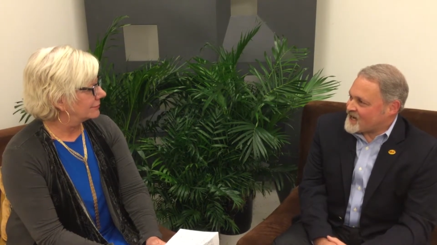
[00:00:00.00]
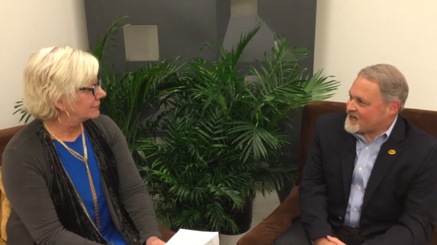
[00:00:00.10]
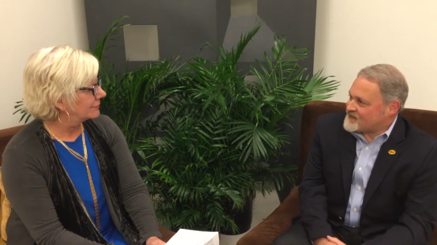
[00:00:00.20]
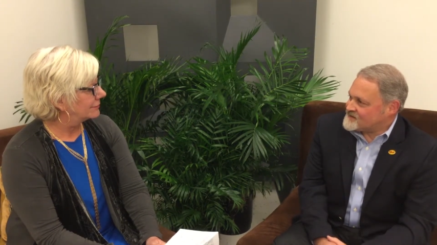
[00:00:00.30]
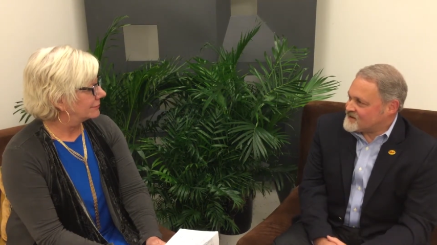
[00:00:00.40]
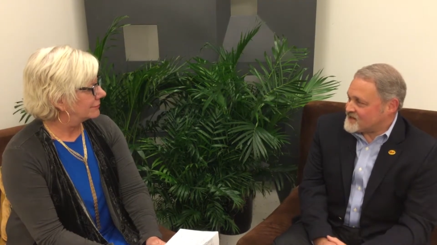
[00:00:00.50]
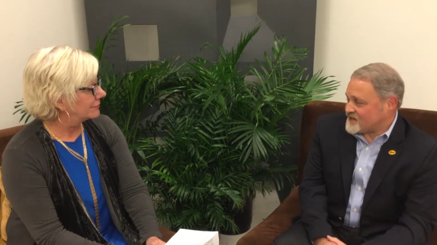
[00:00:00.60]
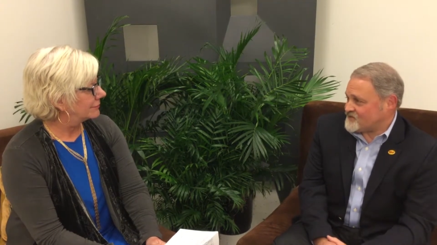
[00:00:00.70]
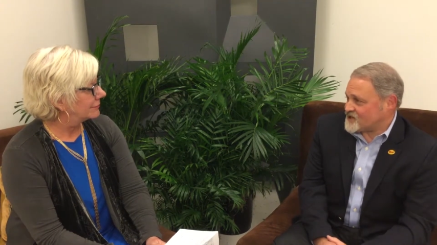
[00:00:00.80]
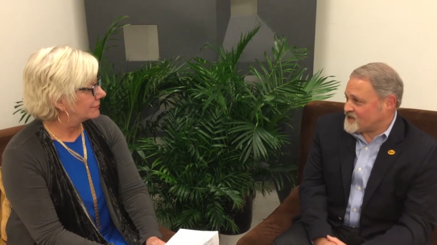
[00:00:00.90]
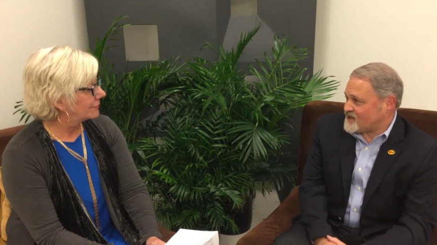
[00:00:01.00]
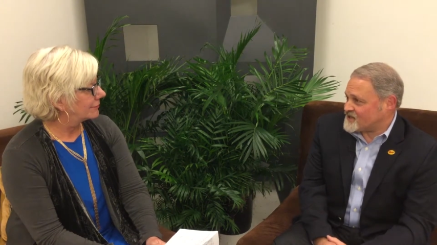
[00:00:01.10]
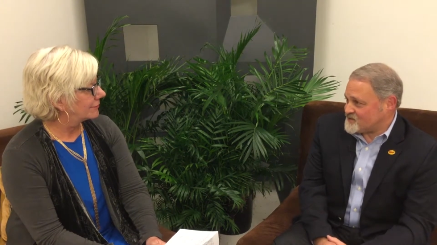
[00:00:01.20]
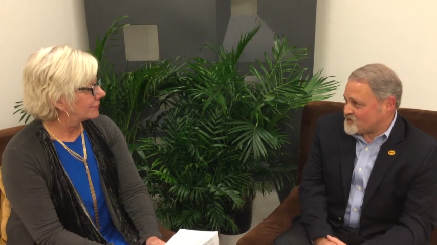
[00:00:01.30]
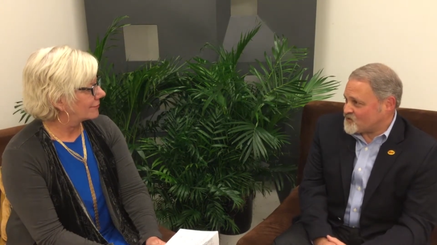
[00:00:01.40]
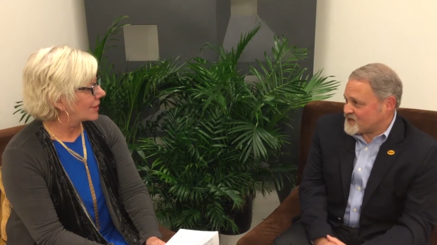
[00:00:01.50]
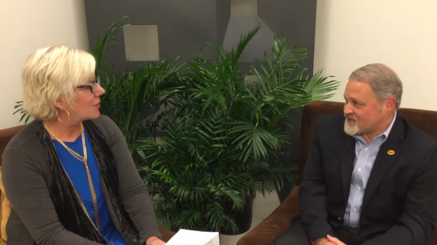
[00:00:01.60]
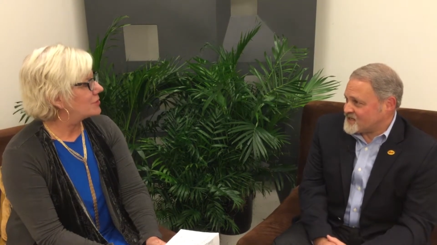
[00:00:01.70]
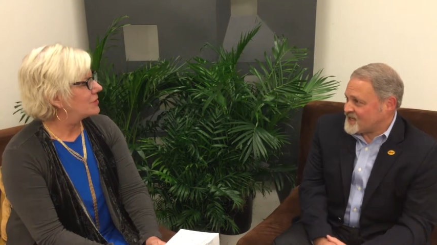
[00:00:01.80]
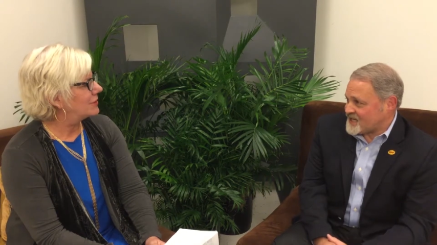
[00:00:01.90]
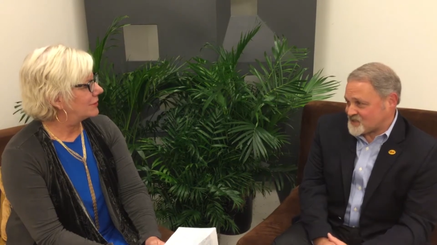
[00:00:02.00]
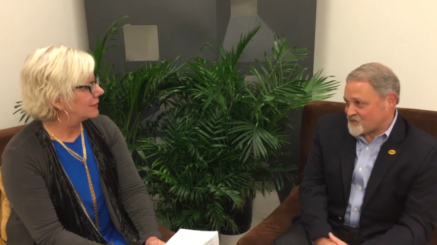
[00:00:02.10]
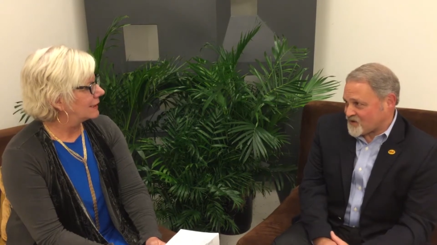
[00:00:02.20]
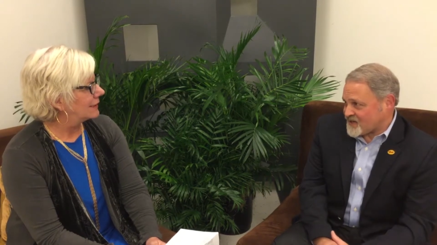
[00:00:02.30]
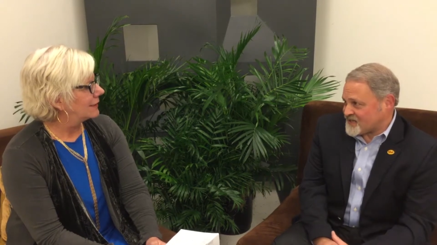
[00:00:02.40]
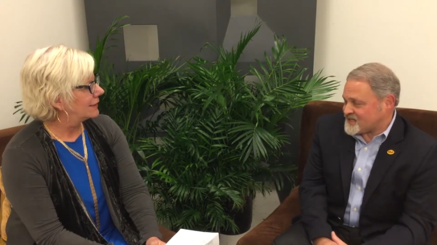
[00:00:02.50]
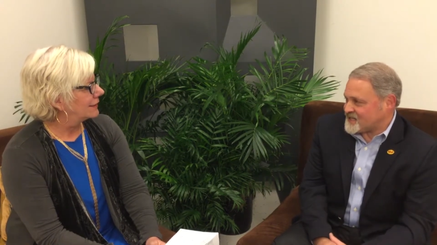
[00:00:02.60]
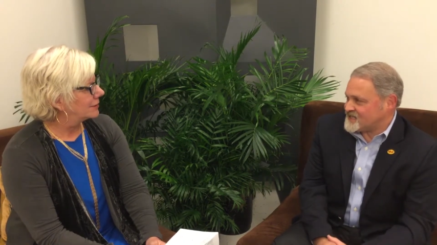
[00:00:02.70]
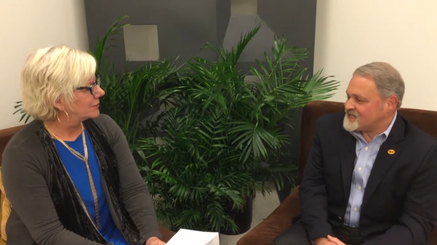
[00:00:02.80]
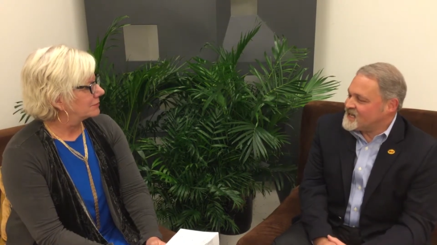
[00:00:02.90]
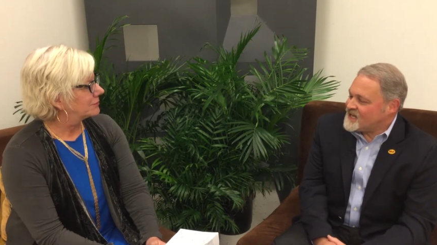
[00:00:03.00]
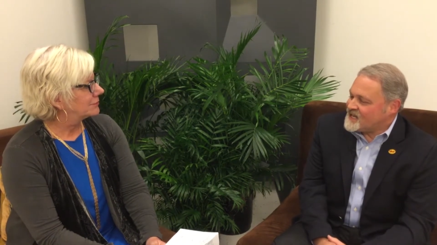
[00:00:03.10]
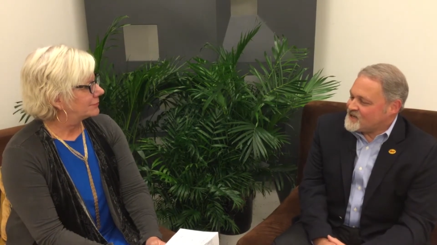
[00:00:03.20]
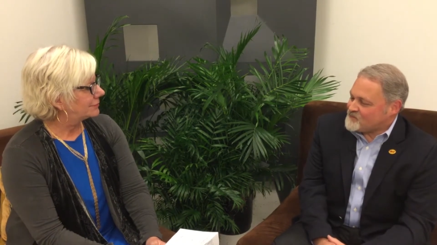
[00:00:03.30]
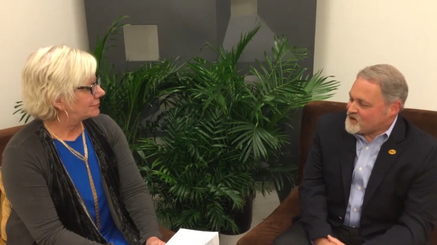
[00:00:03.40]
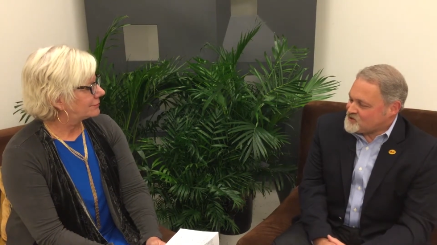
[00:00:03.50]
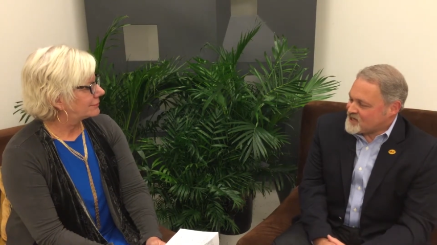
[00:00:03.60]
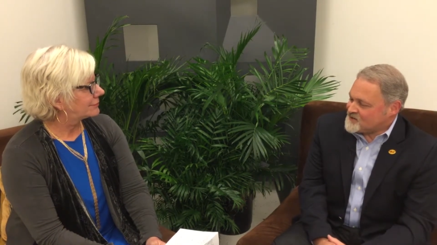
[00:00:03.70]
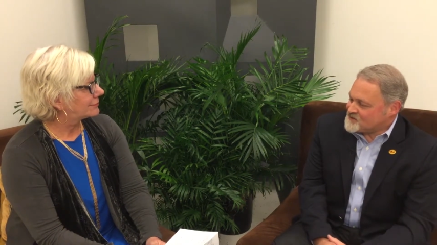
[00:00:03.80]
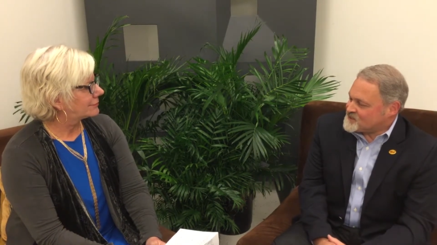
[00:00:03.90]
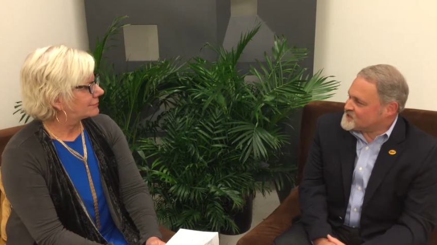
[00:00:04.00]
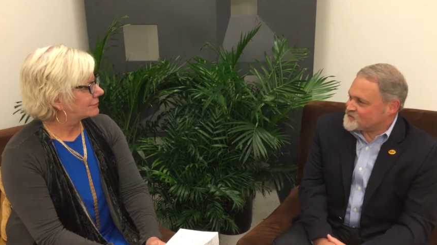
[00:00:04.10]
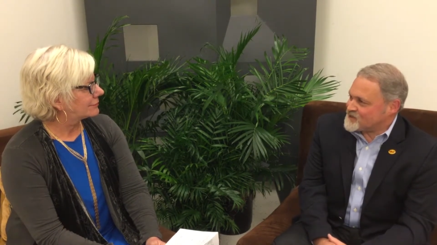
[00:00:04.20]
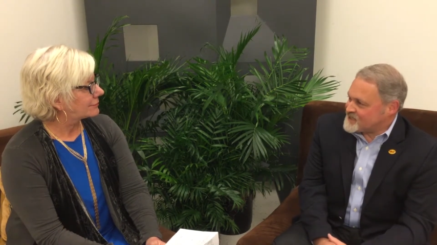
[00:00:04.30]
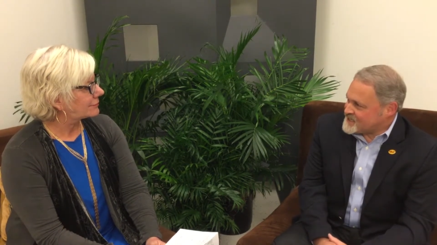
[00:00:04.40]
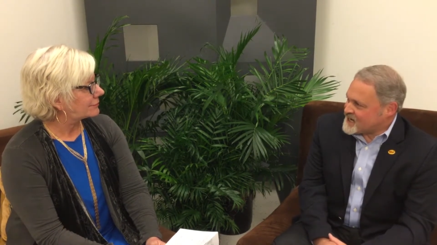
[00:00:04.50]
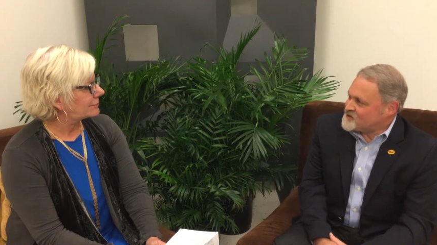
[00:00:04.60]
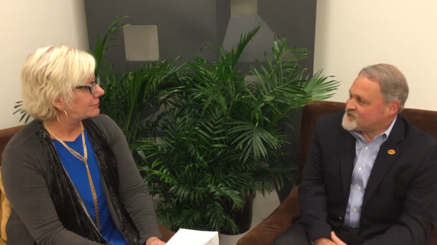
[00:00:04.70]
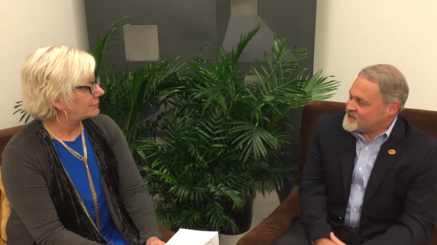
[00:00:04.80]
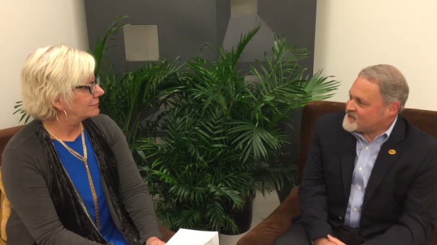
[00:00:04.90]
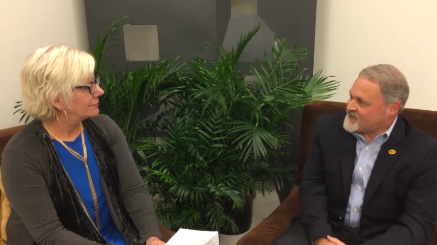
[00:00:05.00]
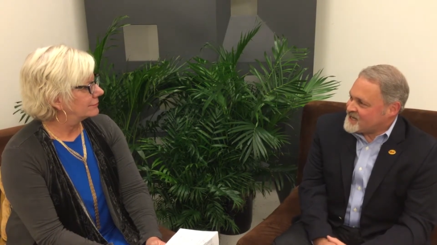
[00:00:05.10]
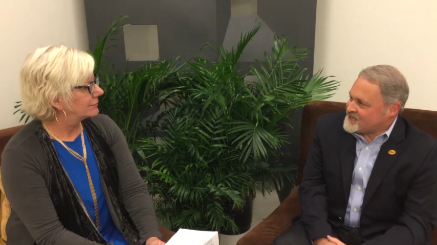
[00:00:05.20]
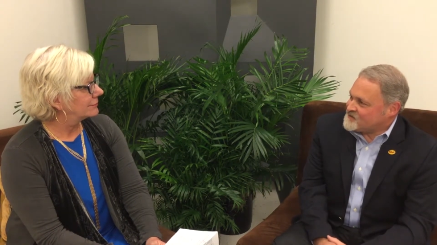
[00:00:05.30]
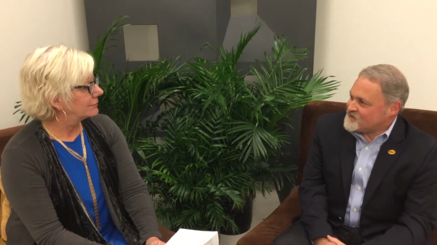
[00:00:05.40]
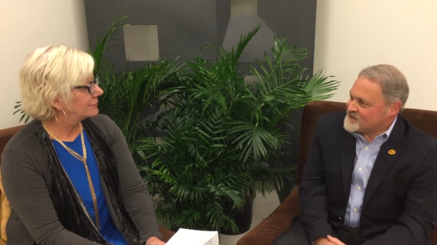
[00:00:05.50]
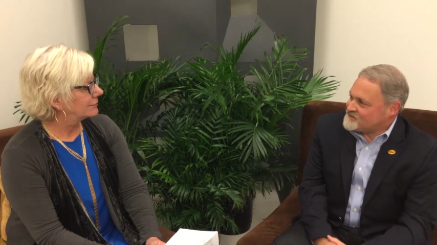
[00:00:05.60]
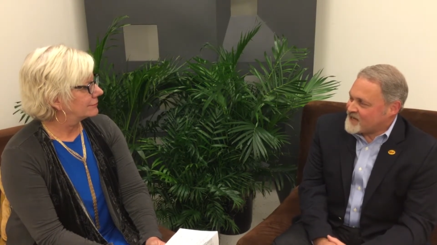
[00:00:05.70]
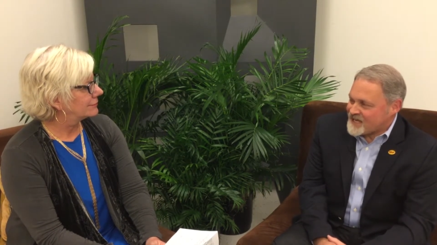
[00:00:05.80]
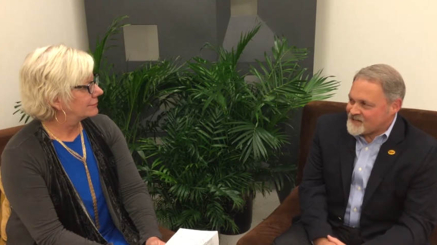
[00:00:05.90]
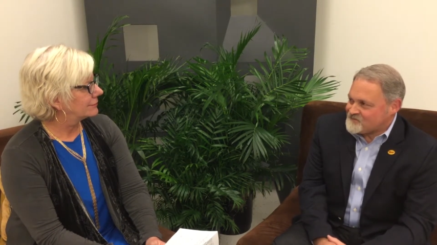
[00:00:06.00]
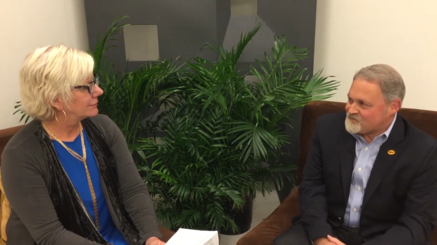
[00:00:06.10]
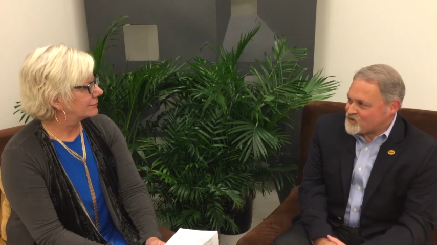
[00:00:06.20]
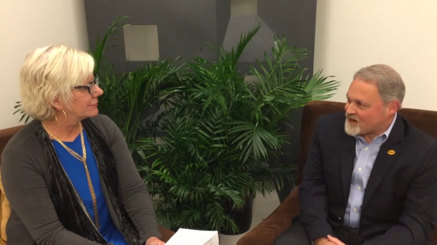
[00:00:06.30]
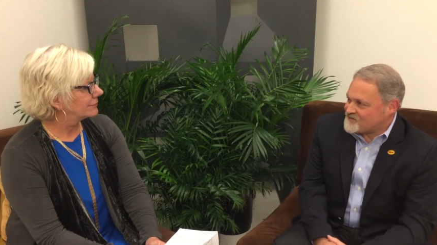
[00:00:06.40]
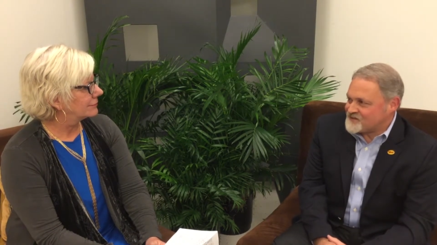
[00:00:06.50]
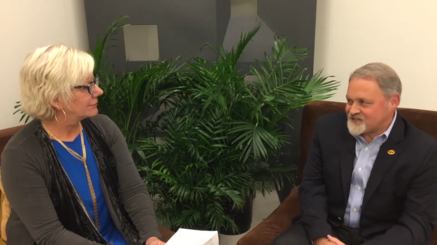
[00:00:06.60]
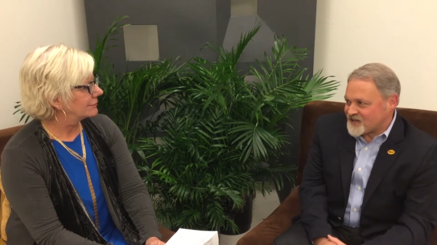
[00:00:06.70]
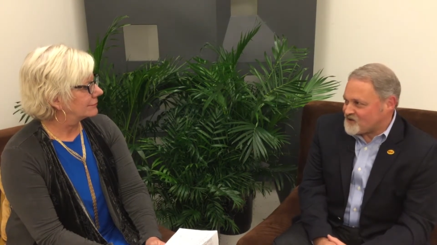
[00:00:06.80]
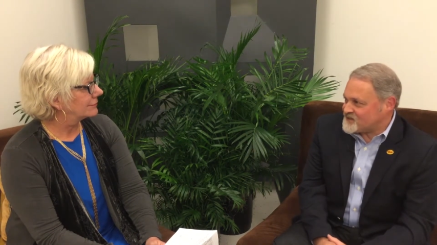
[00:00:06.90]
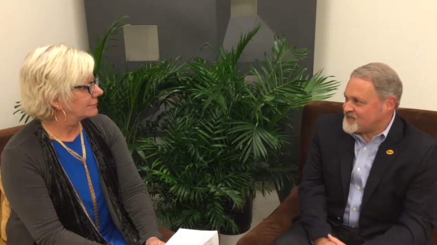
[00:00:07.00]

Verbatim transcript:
Speaker 1: by 11 o'clock in the morning oh, as a brand. And Bojangles is really in our DNA. We've had breakfast